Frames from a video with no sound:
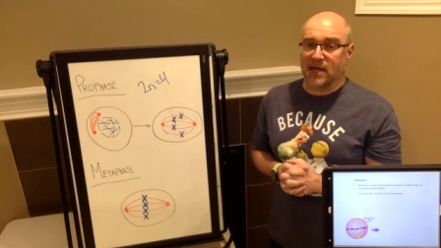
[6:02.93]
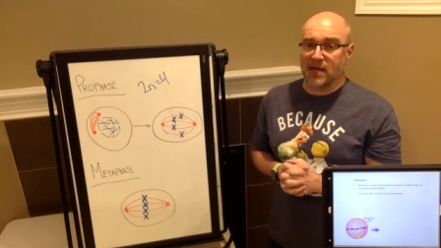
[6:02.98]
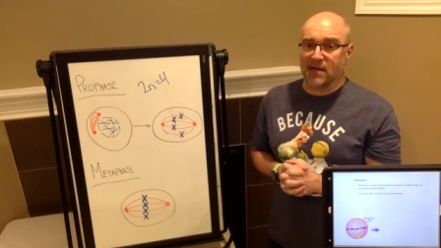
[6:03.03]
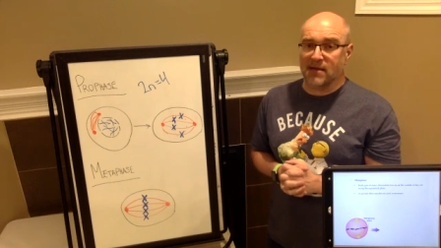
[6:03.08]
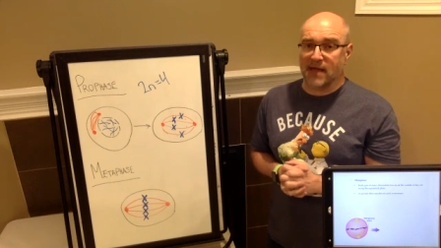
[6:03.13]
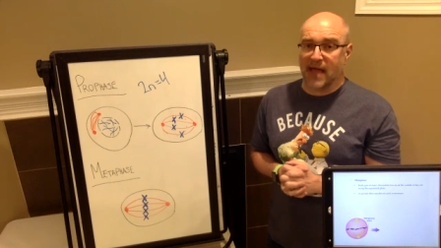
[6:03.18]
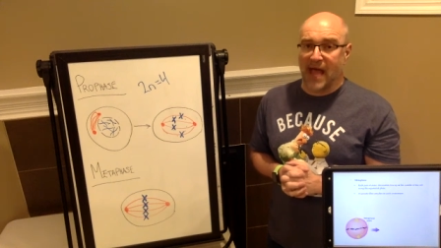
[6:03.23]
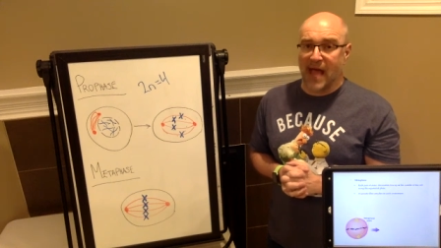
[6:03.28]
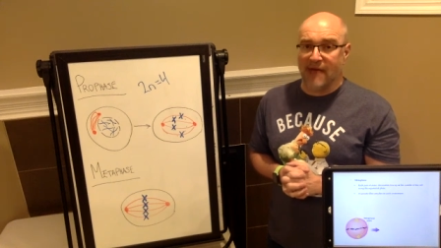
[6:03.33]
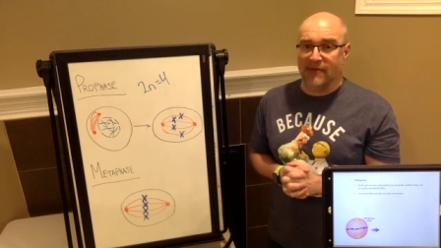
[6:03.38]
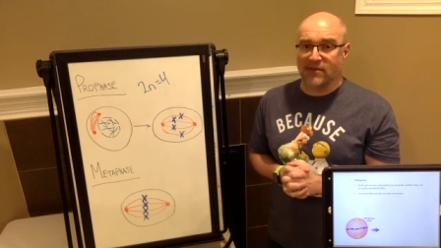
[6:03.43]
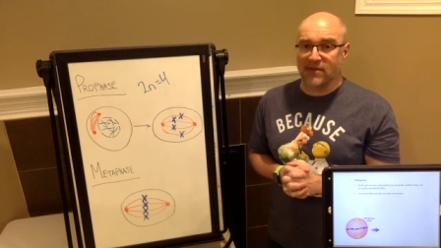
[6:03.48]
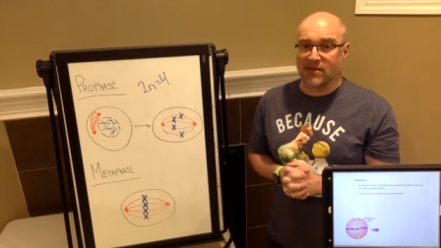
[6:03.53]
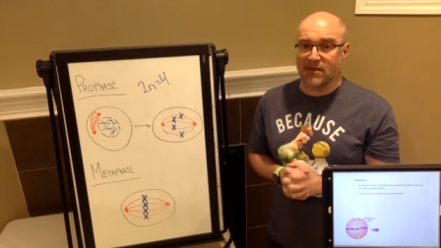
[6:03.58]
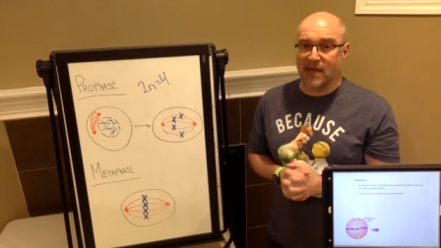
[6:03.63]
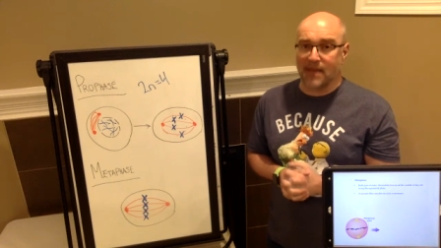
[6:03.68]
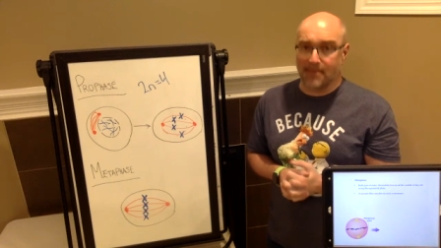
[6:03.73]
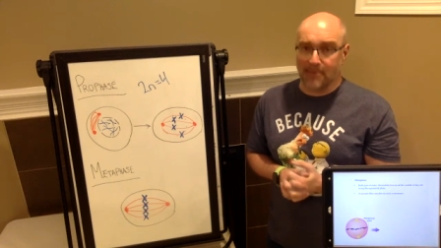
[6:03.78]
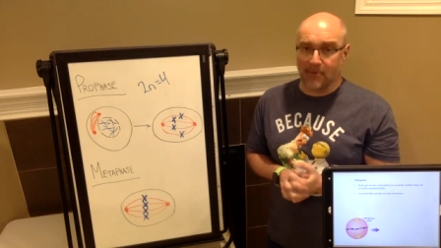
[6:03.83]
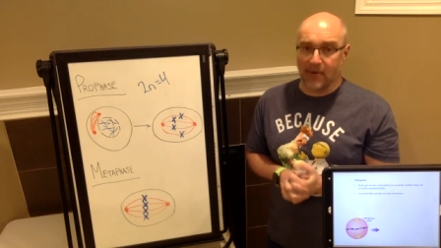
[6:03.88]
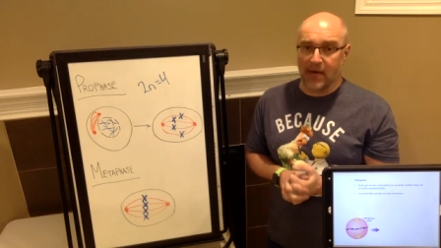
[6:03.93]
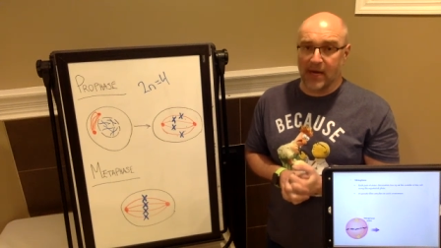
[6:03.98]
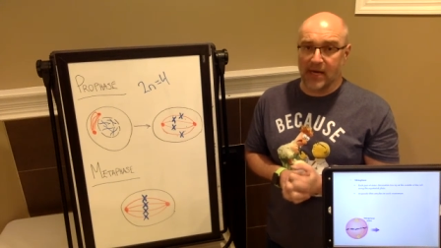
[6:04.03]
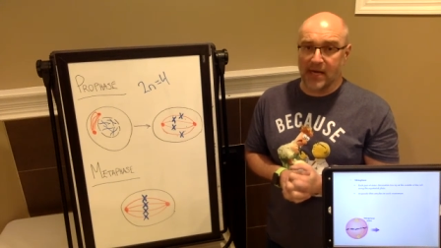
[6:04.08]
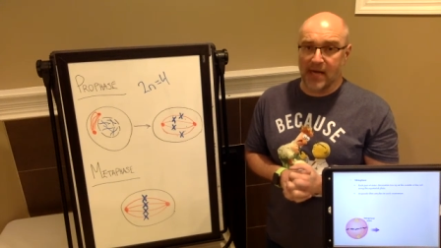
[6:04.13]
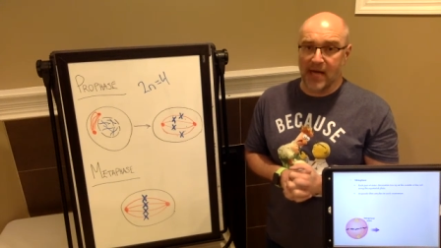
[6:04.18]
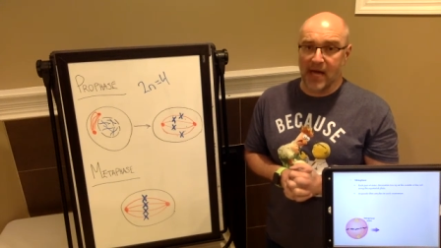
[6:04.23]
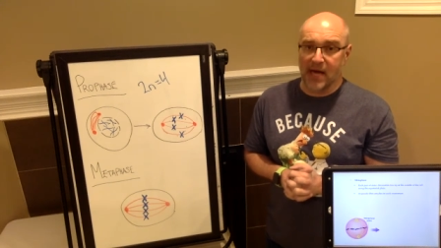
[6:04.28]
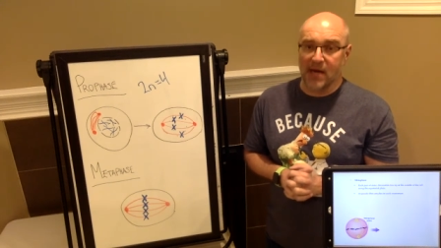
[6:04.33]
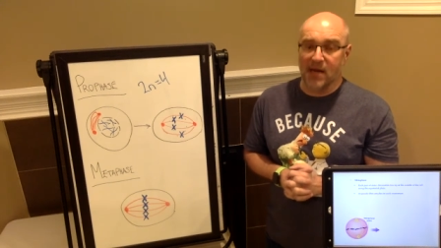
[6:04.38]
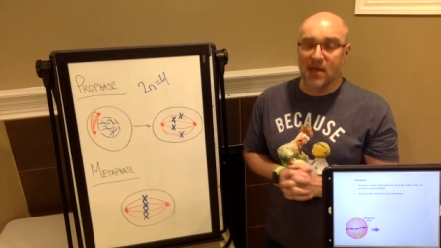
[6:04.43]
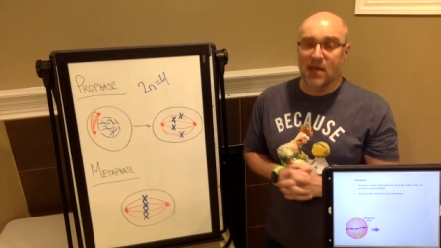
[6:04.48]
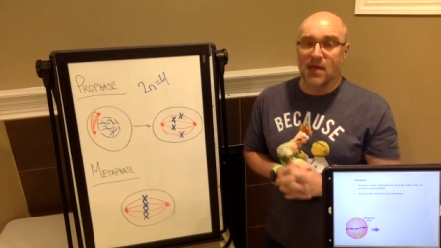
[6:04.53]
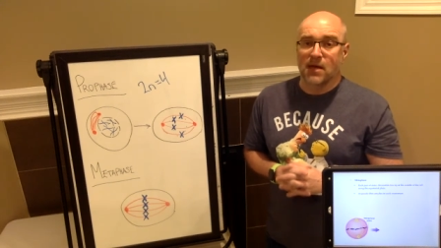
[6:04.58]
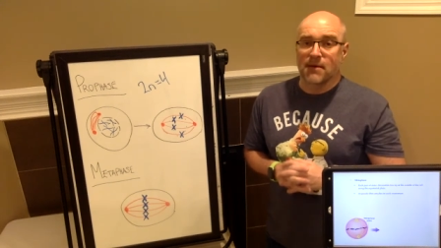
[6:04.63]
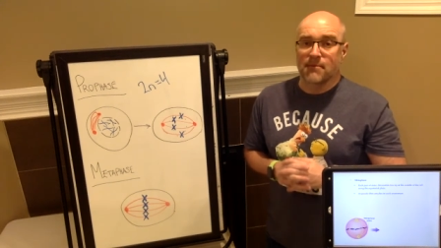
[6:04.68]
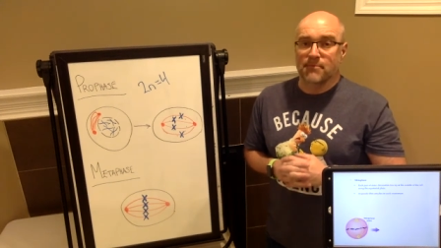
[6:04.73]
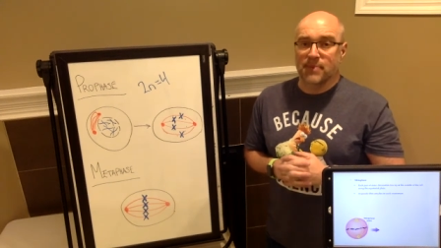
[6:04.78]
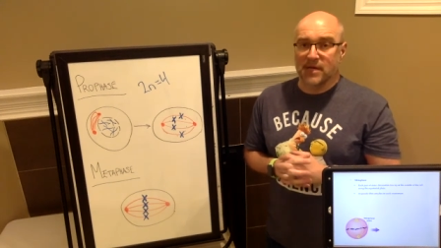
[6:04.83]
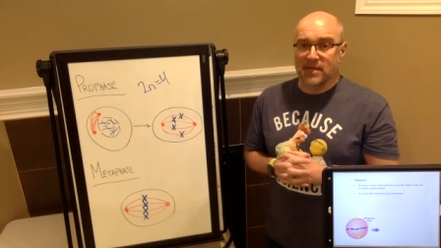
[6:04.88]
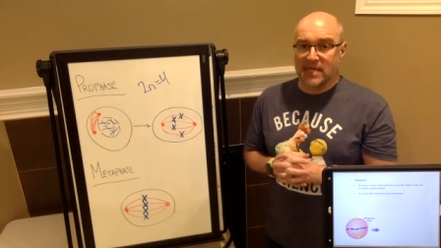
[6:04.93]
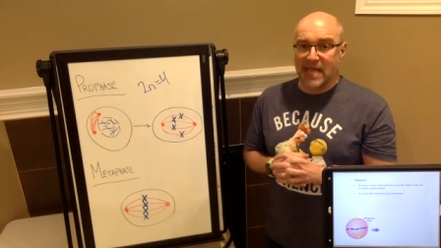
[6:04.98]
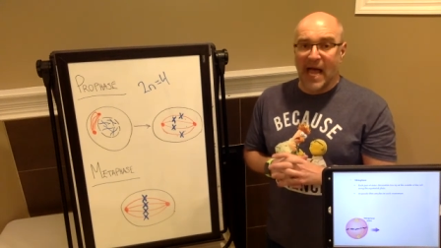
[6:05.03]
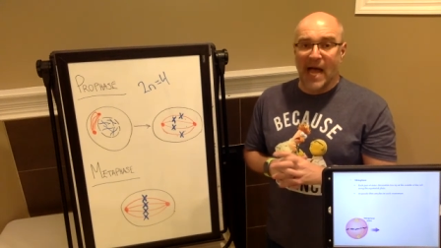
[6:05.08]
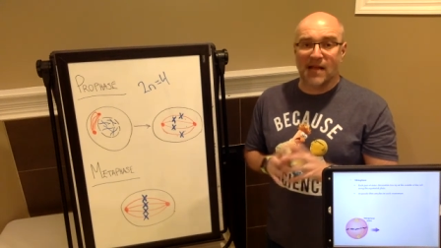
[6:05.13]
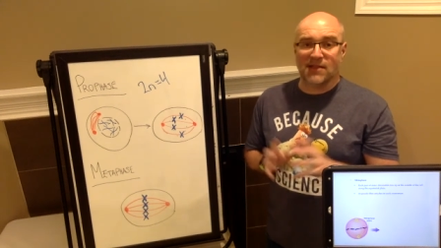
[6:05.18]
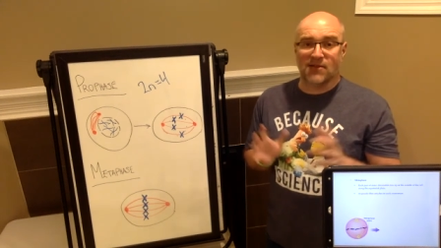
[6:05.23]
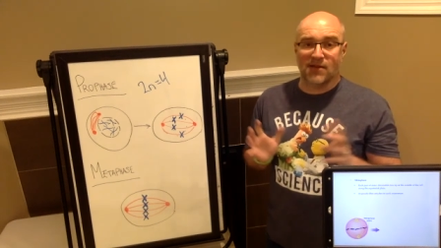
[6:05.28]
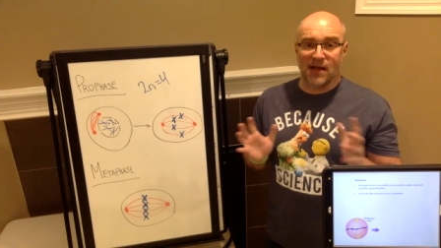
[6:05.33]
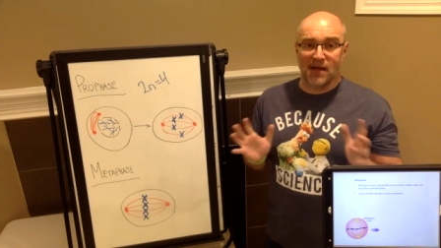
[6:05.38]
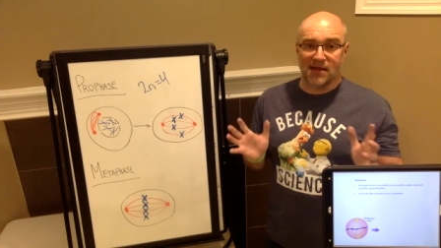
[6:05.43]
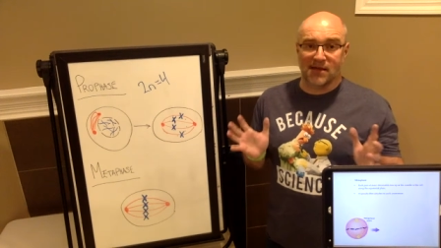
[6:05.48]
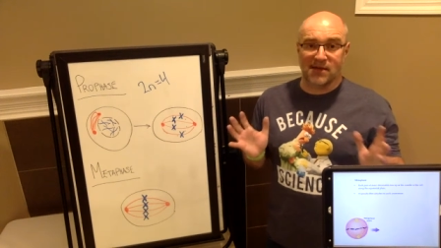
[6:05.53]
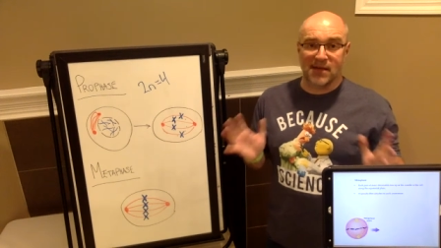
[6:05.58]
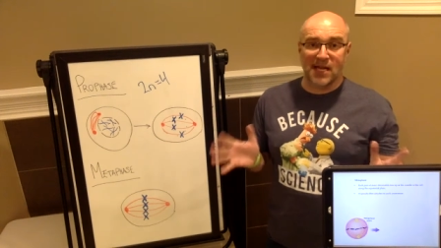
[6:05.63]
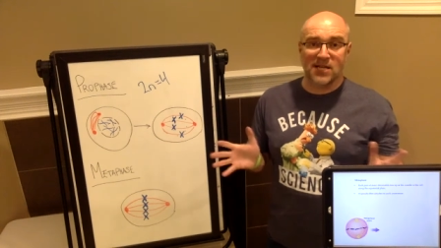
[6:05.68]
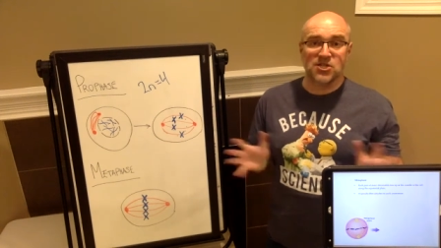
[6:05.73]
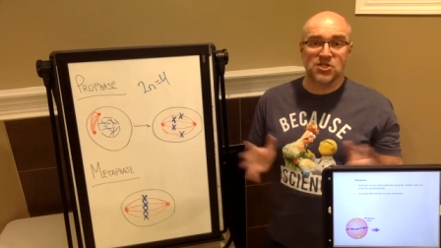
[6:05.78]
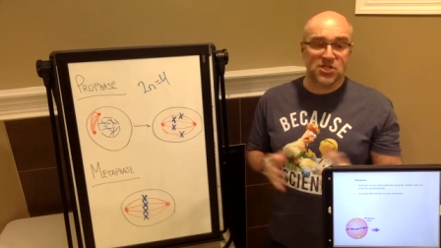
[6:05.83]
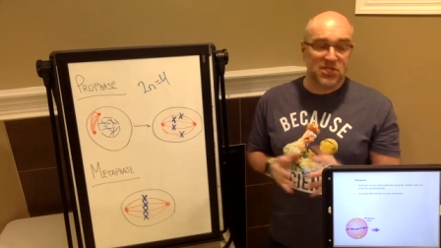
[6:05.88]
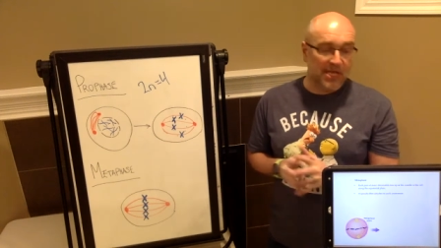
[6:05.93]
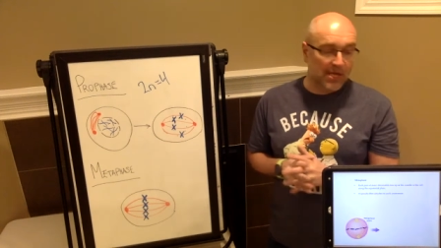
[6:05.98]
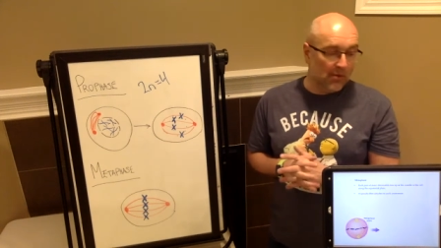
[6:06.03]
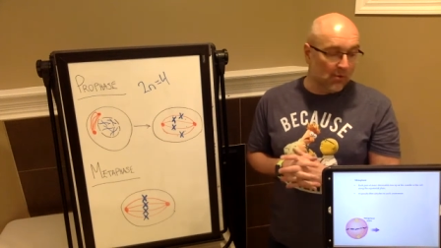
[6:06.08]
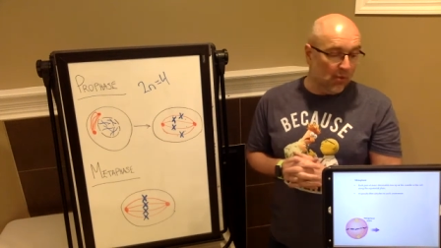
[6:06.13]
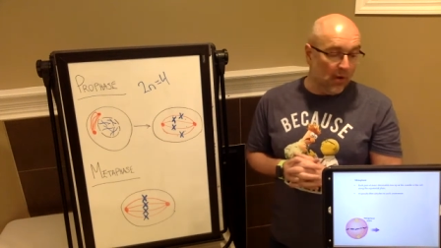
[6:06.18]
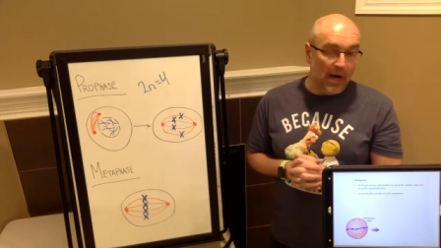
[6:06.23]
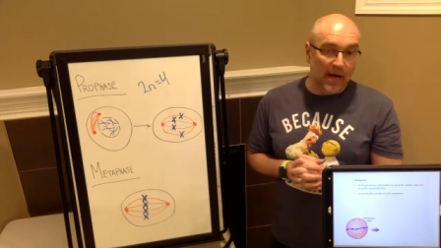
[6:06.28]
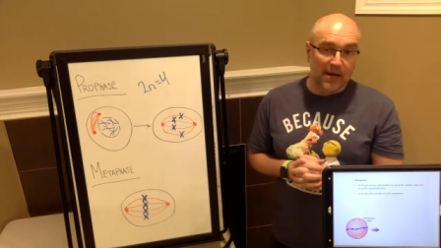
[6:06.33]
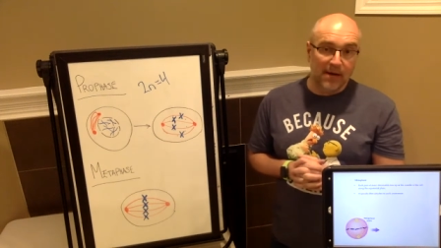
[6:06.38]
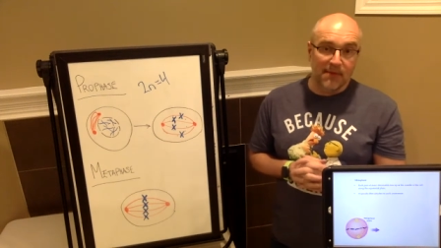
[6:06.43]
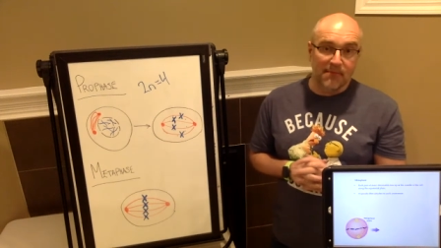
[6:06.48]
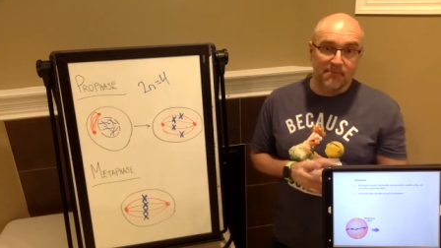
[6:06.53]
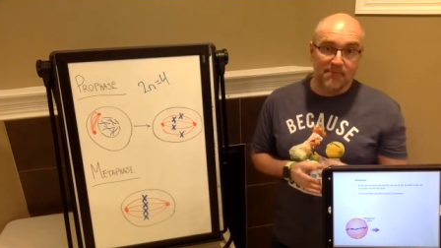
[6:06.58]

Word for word: because they haven't separated yet, but that's essentially what